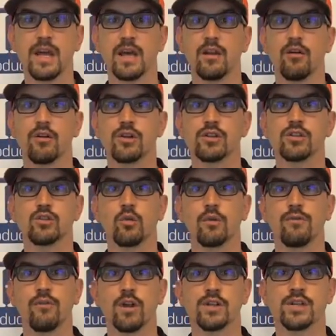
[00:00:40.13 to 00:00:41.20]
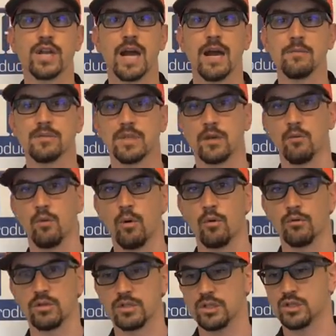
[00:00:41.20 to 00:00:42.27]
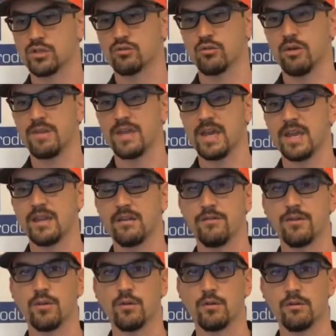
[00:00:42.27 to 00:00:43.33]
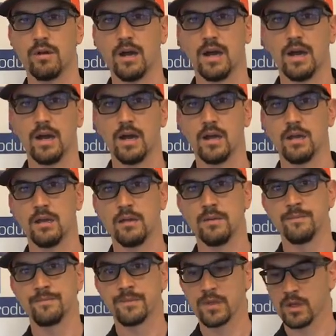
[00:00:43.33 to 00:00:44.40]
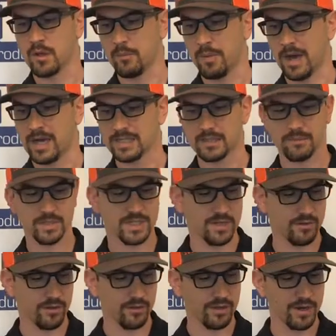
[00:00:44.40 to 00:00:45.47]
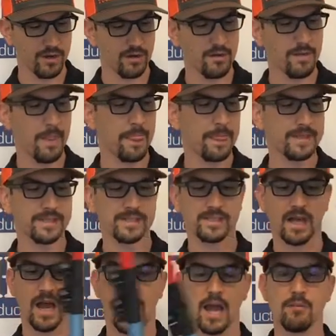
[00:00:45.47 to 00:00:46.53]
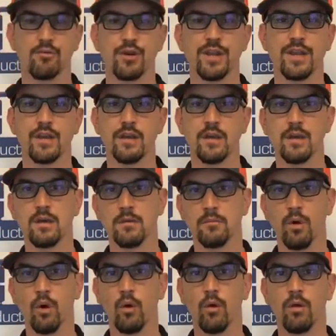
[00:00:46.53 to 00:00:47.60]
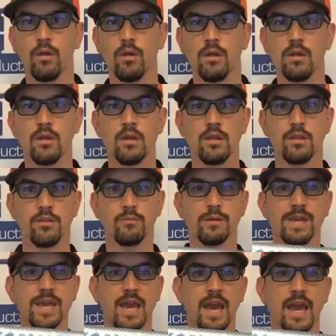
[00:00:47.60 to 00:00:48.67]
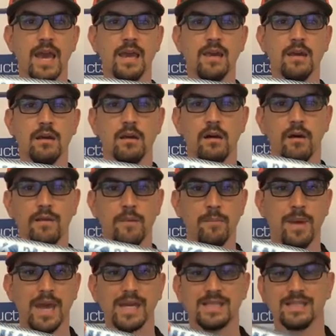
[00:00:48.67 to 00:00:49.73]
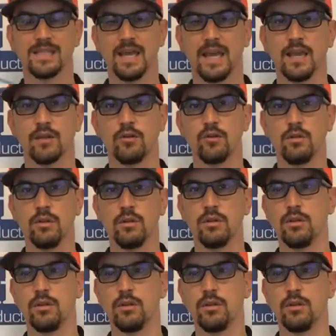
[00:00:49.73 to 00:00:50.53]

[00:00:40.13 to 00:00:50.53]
at all your storefront jobs and it won't destroy the end of your composite material here. This is a hybrid pole, 3K on the base handle.